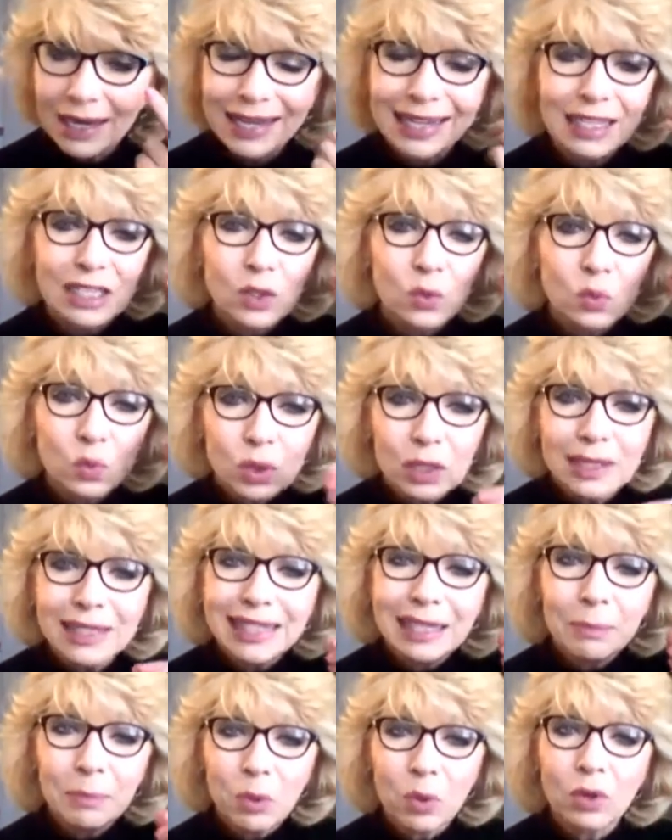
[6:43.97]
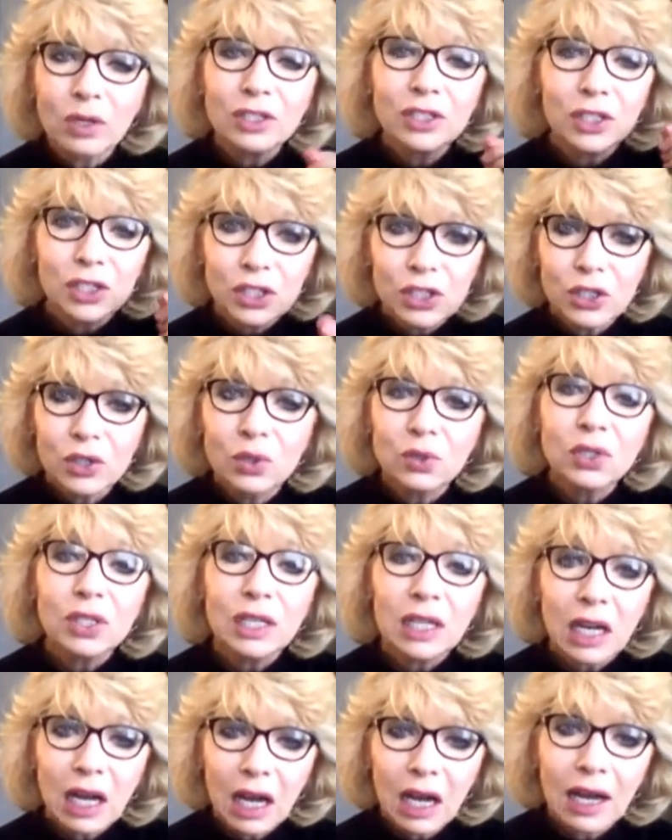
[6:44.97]
and it's really important to use
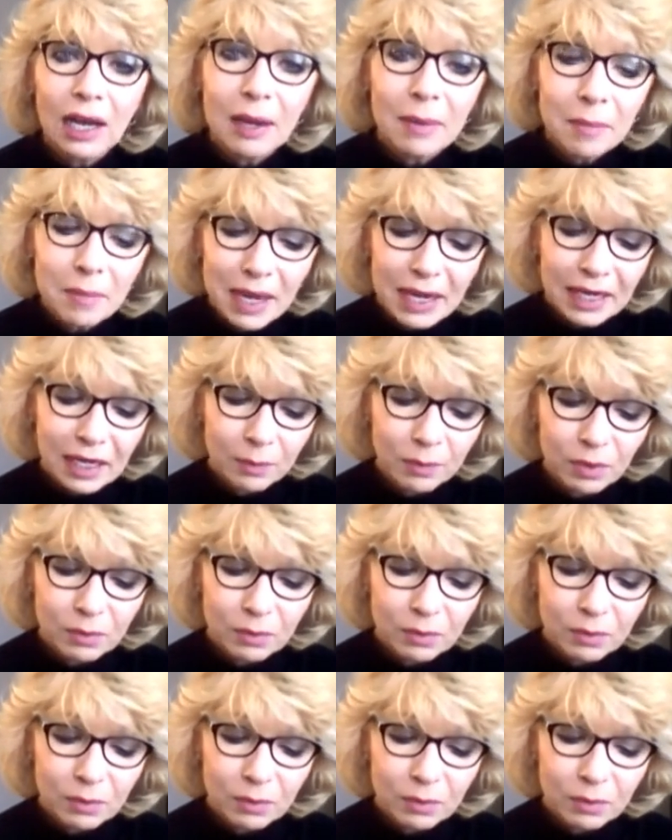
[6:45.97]
an eye makeup